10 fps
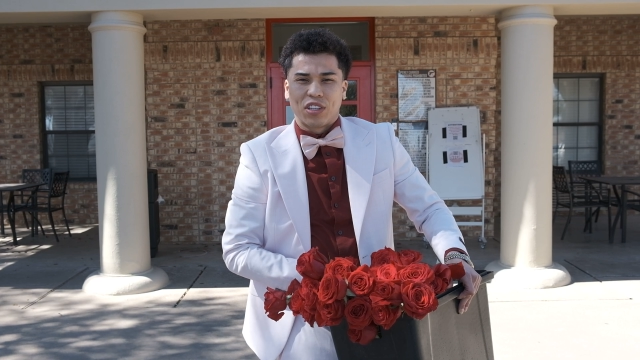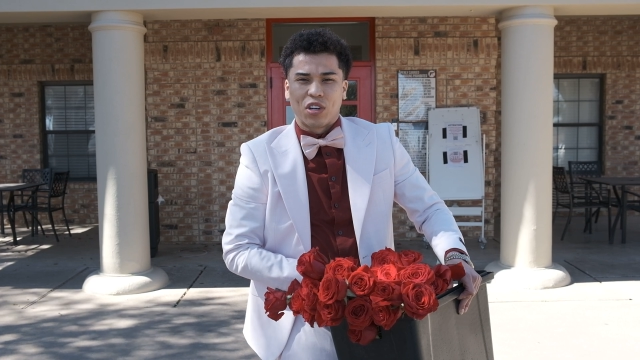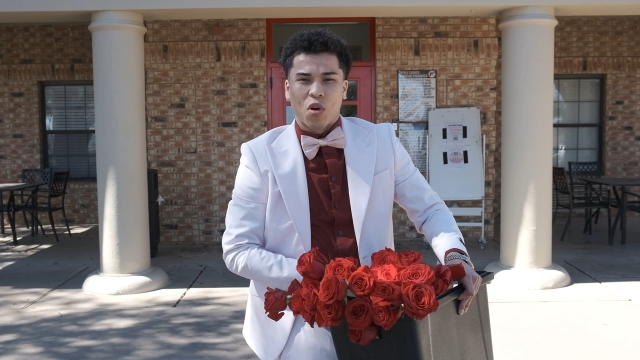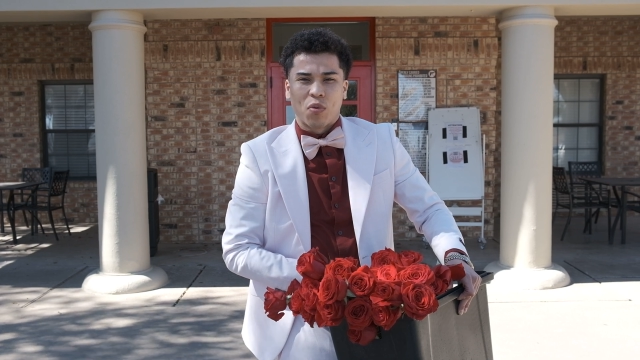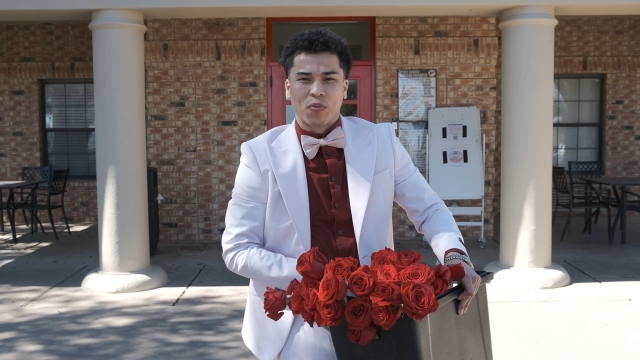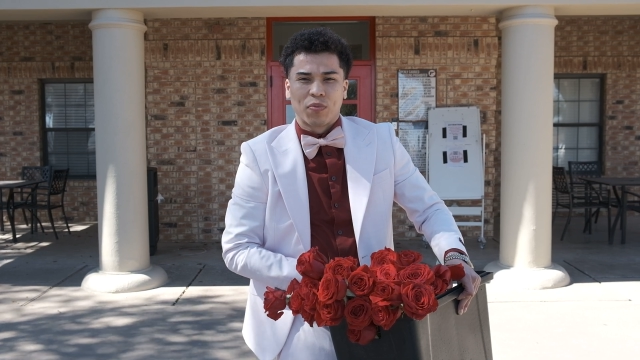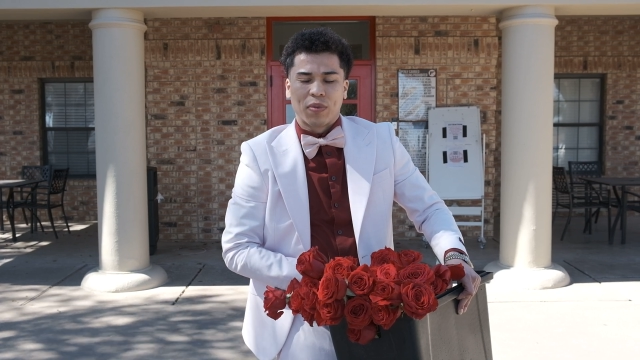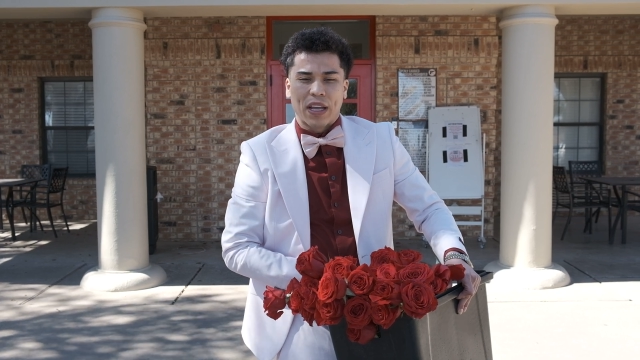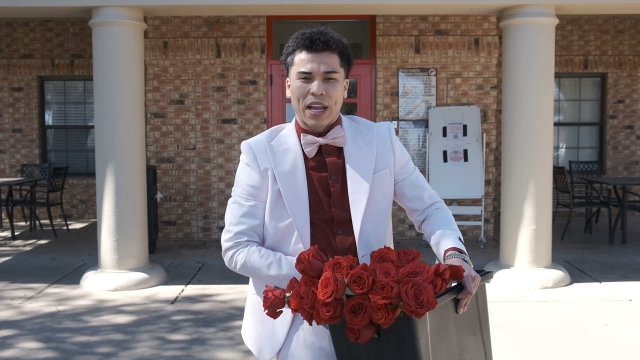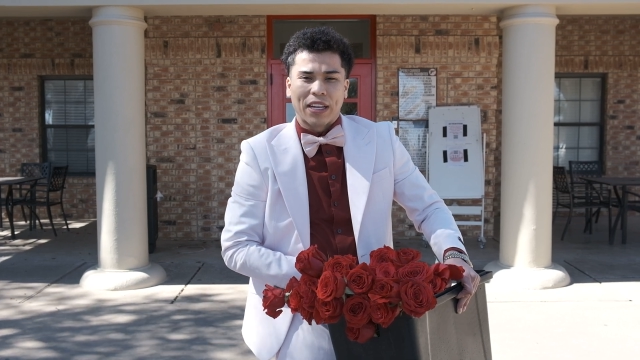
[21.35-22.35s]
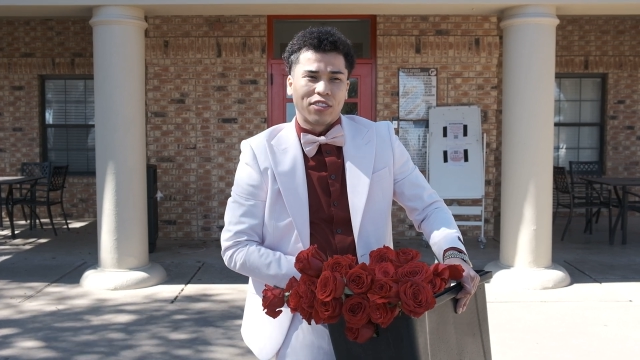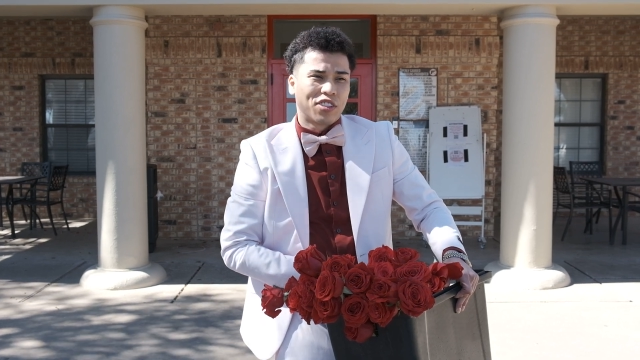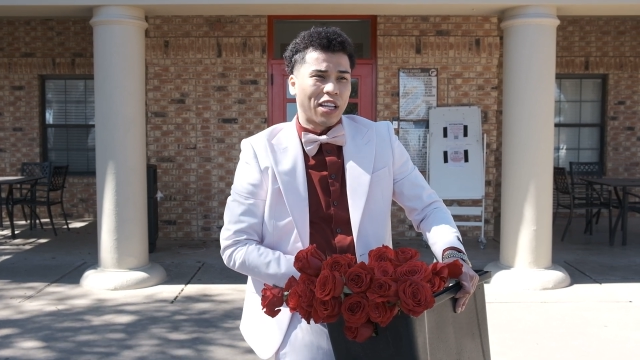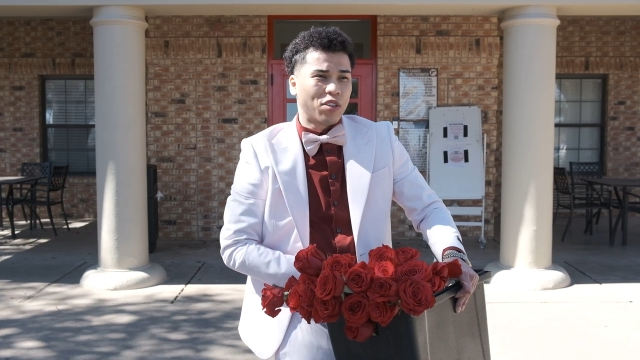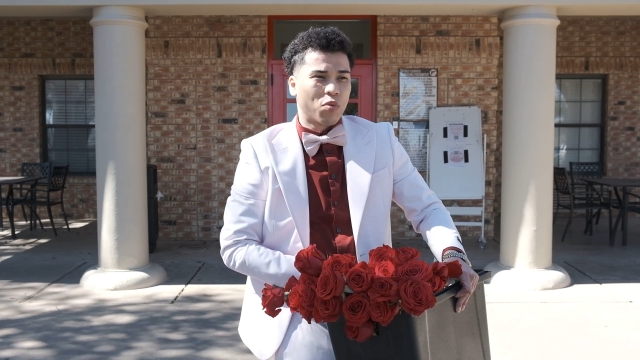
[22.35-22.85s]
You know,
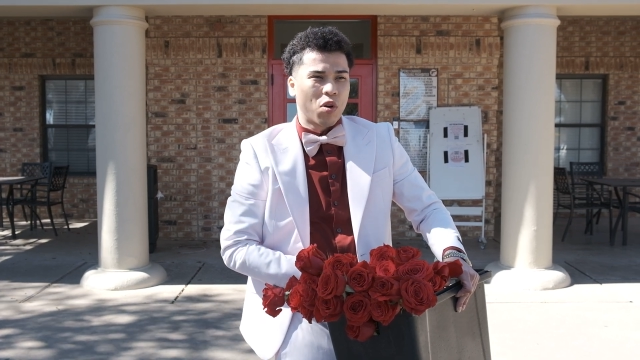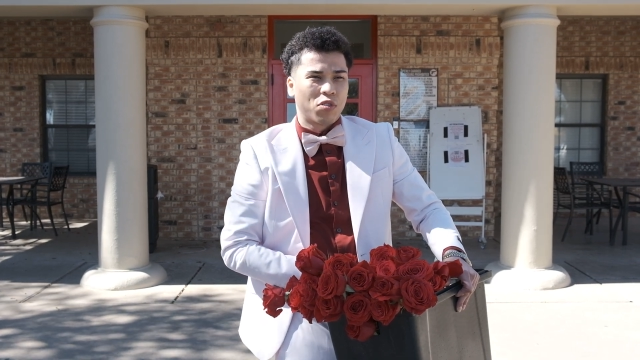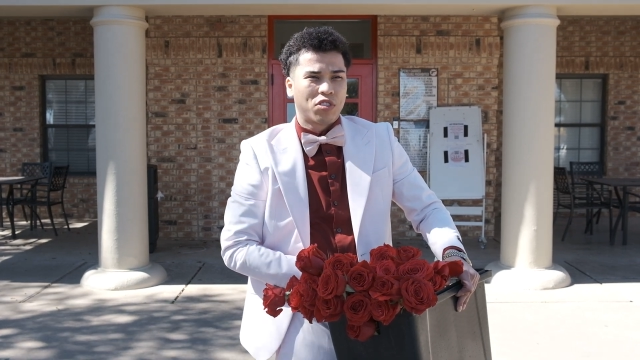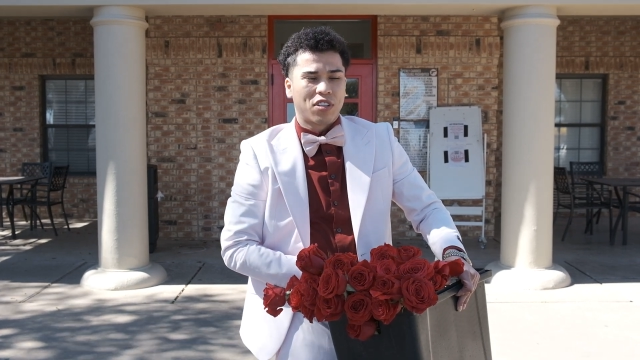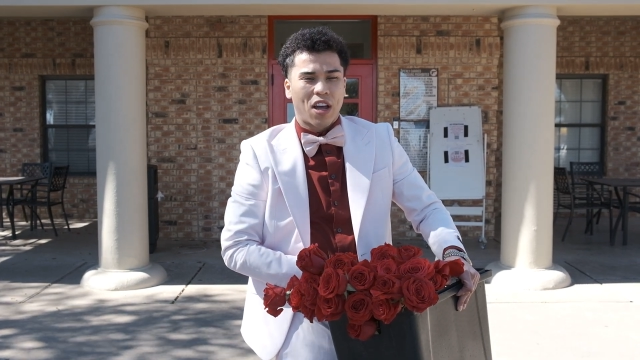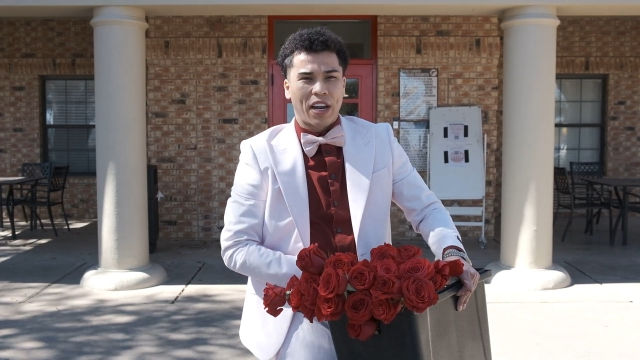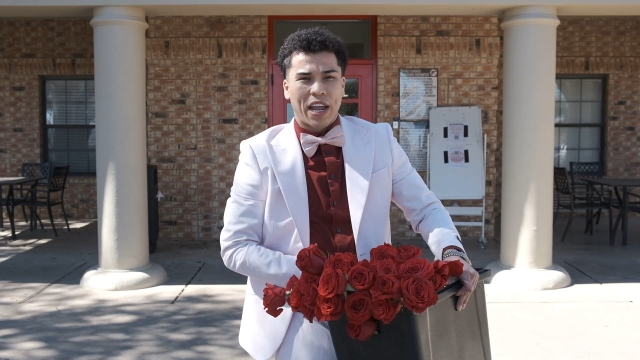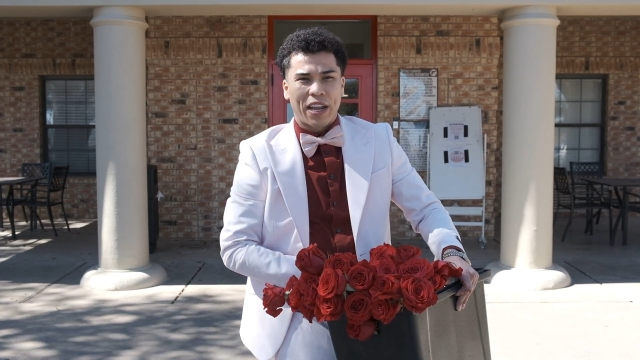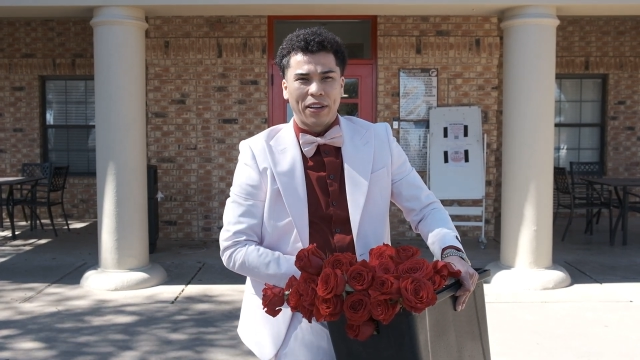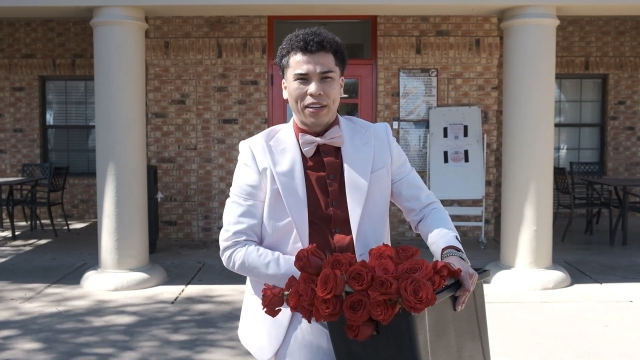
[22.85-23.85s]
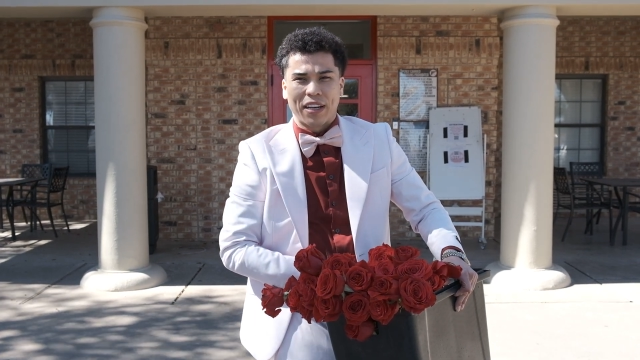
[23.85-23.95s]
just like the world, there's a lot of hate,